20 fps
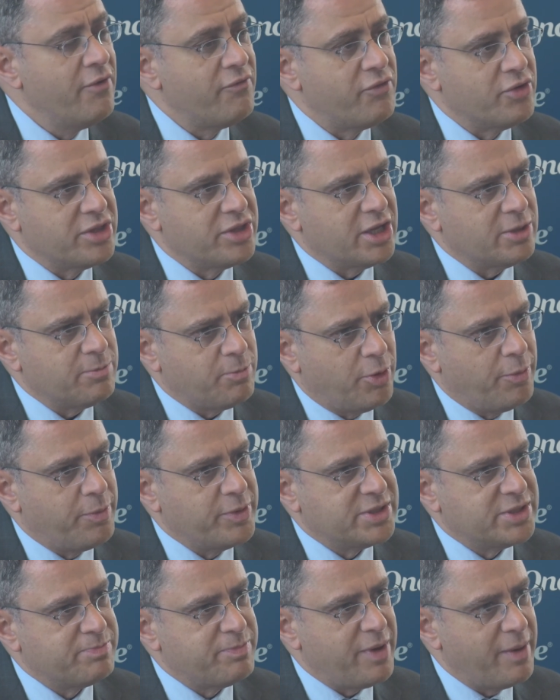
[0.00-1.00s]
For that
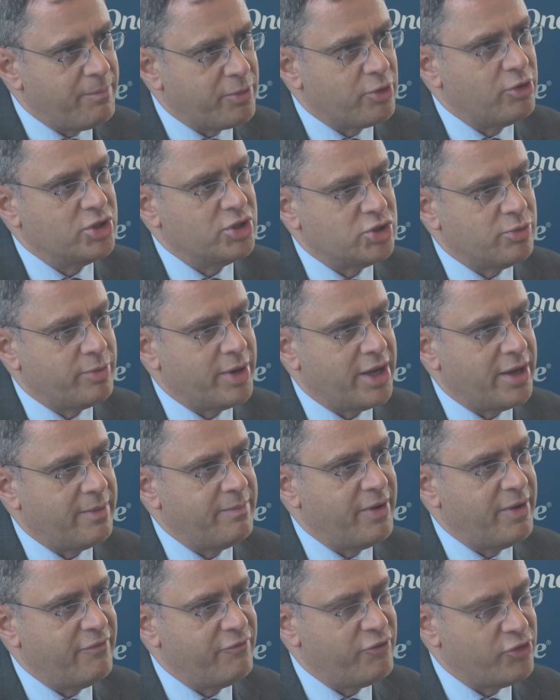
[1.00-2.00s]
purpose,
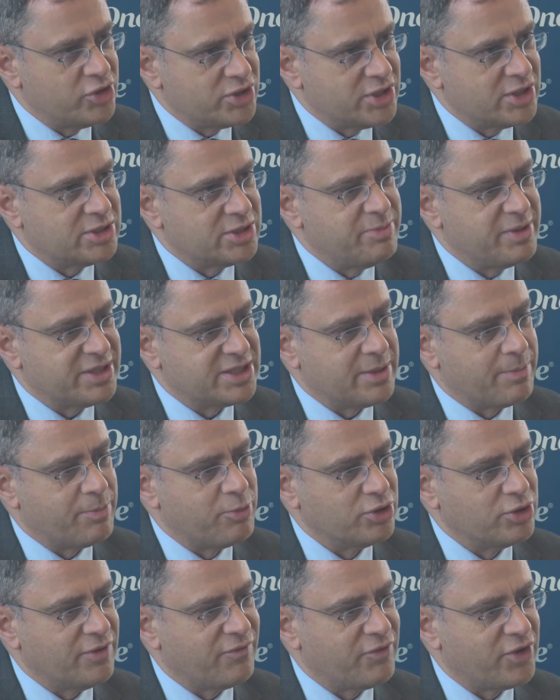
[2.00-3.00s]
pembrolizumab versus best
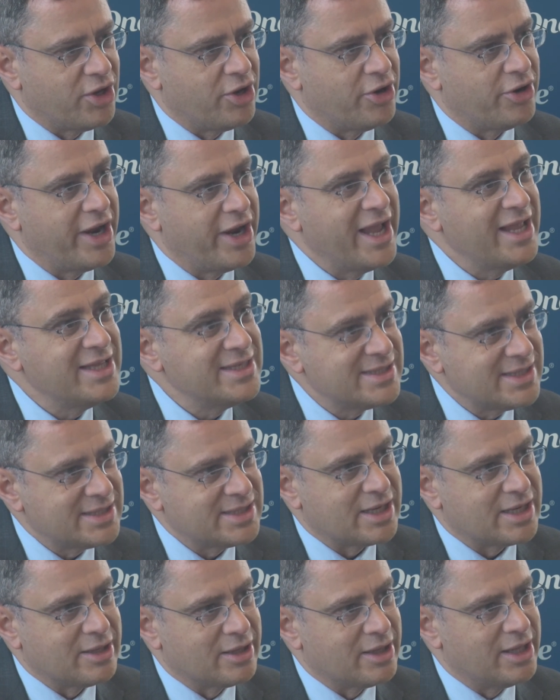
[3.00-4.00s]
supportive care in the
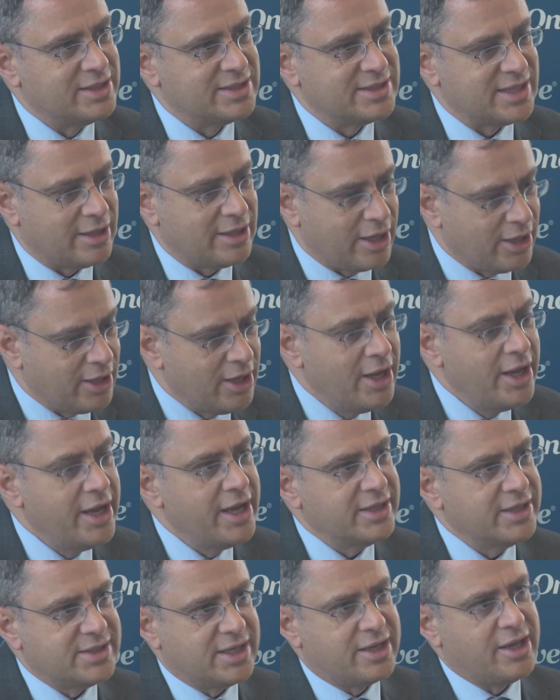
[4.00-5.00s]
second line setting
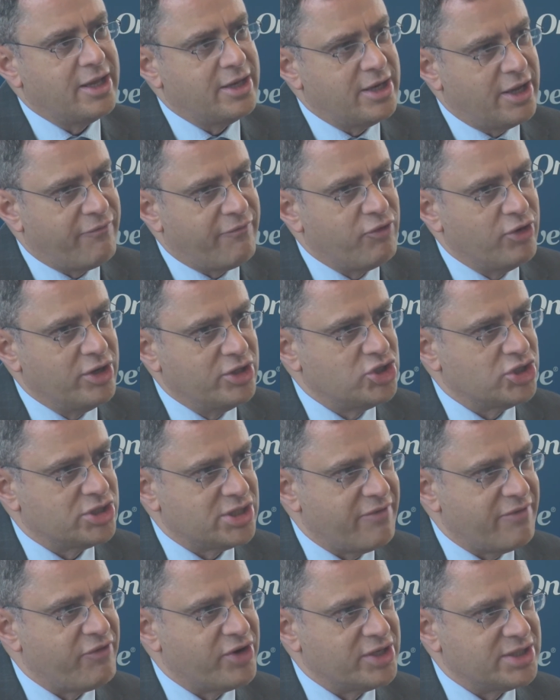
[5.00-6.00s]
is again a fully
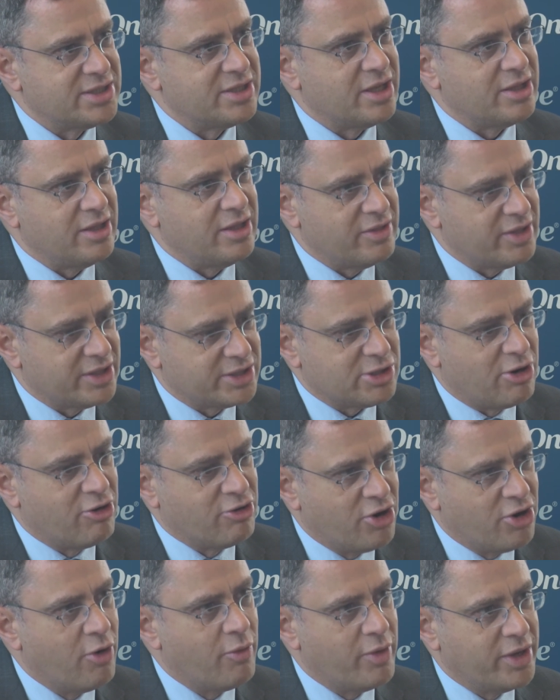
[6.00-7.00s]
justified study that's
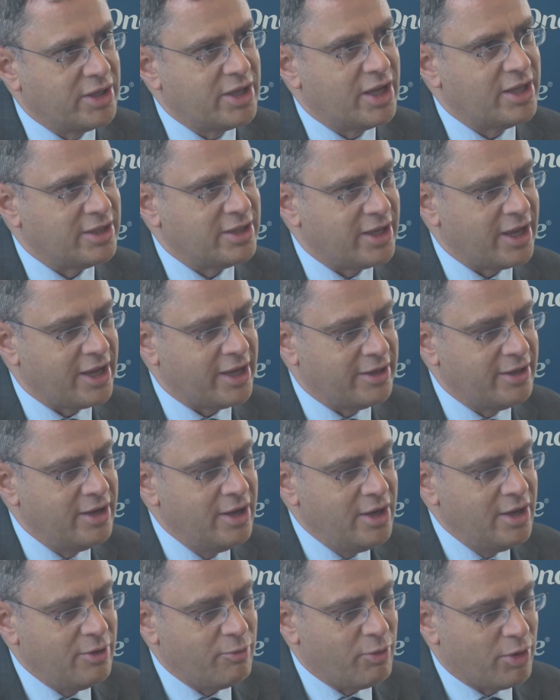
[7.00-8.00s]
ongoing. And again,
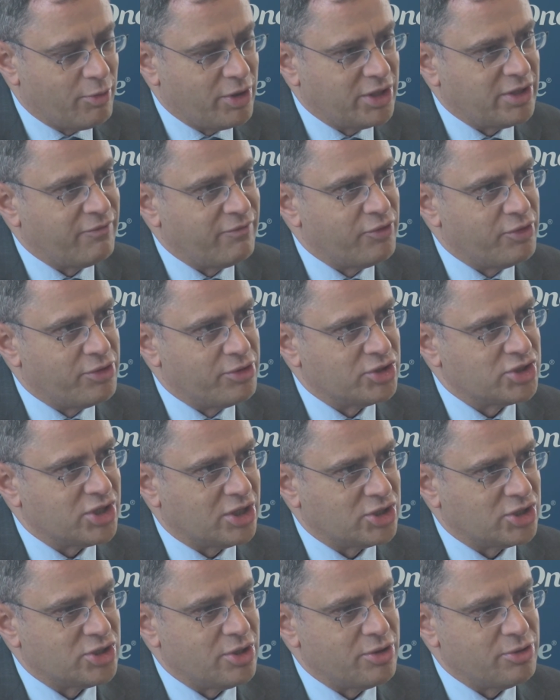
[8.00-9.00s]
we're waiting for the
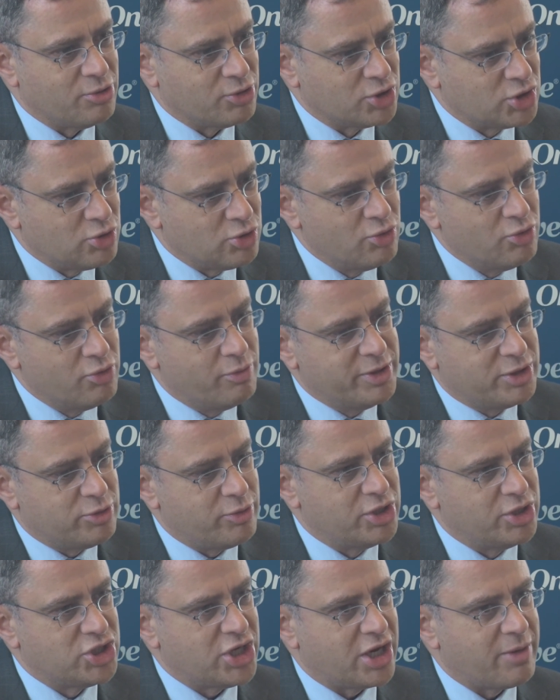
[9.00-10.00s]
results. Those two
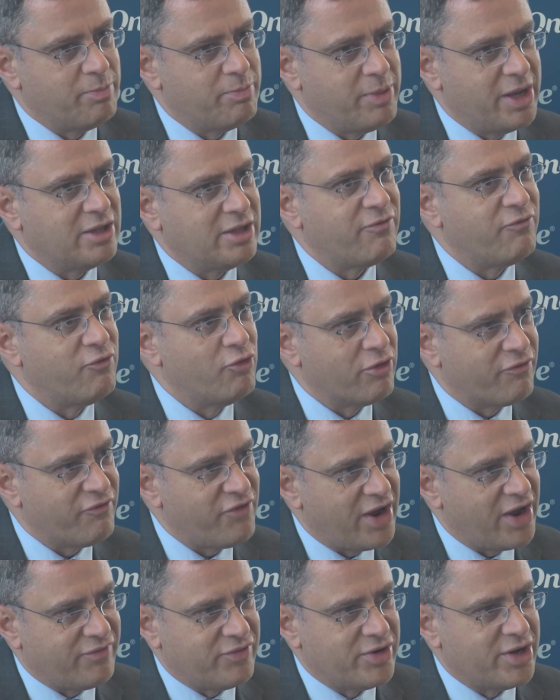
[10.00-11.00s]
between Checkmate
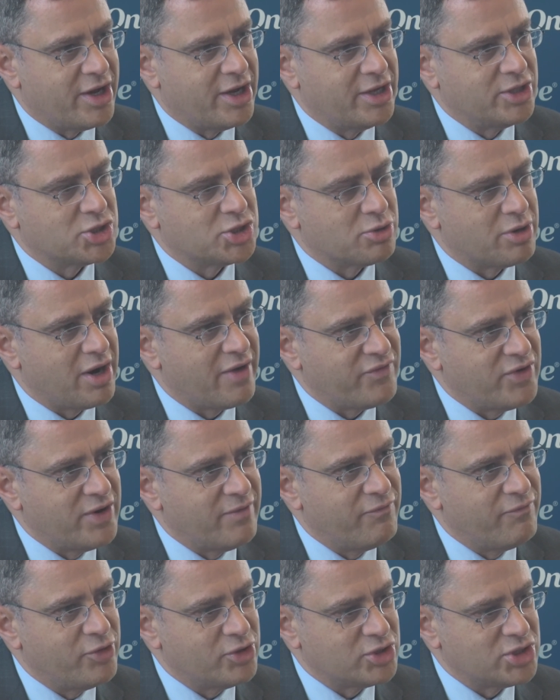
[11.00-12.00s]
459,
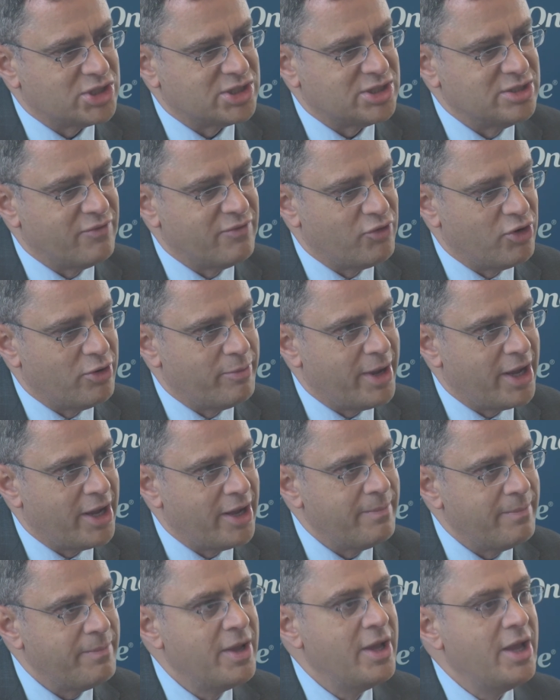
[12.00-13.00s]
sorafenib versus versus
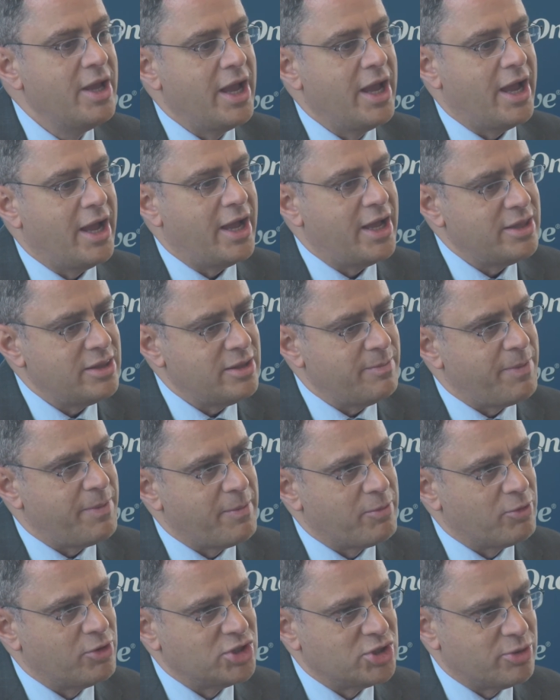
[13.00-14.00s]
nivolumab and the
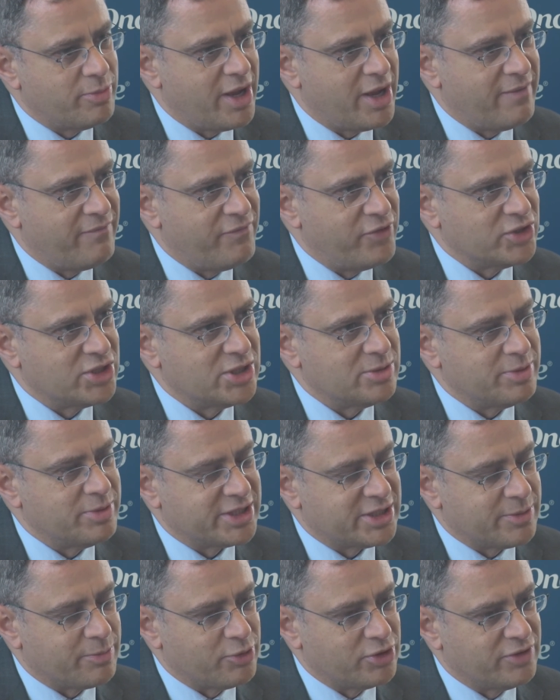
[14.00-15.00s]
pembrolizumab versus
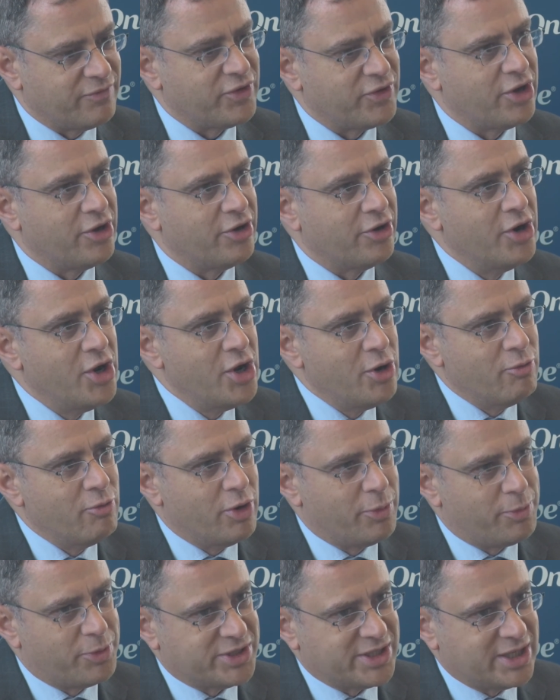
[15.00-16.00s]
best supportive care
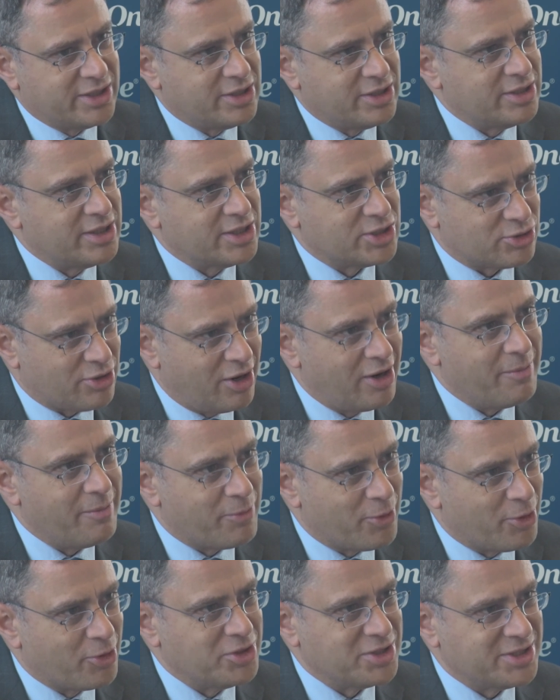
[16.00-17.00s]
were presented as trial in
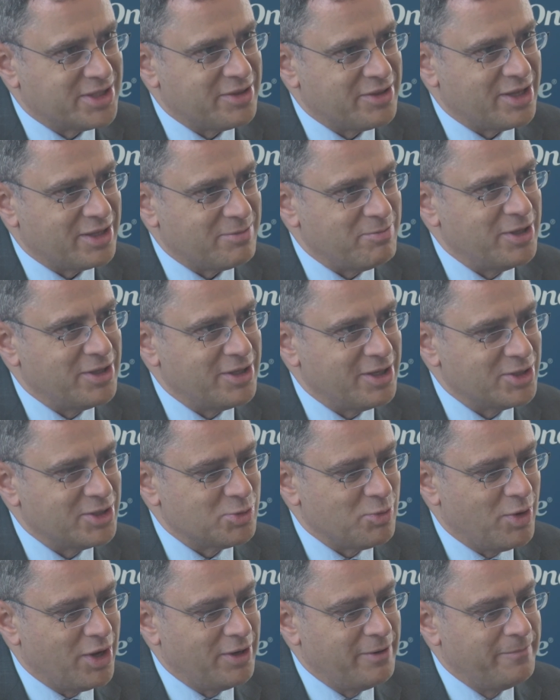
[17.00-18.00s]
progress at that meeting
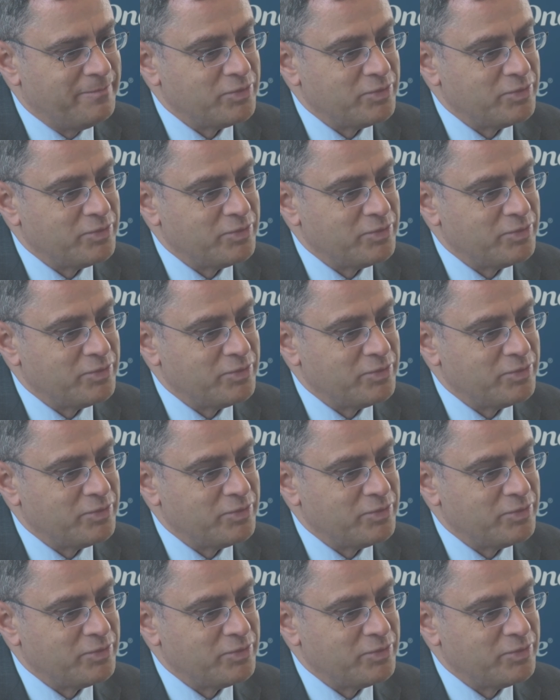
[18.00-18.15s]
as well.